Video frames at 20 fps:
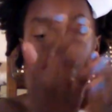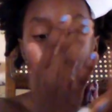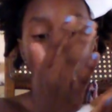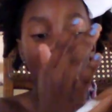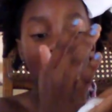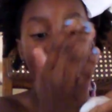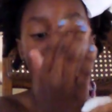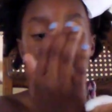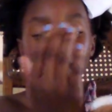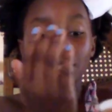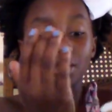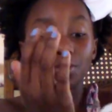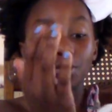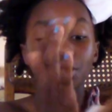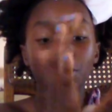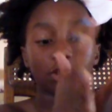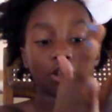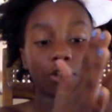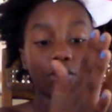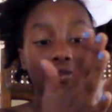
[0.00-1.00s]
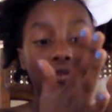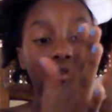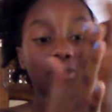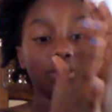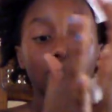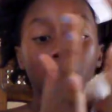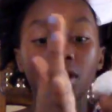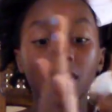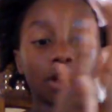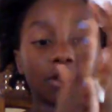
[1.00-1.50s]
that's when your
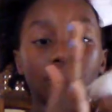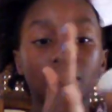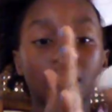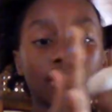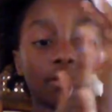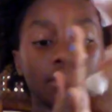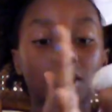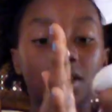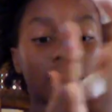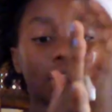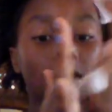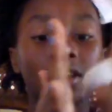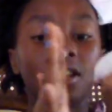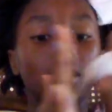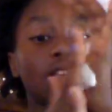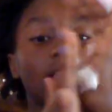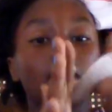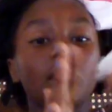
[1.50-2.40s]
food coloring comes in handy.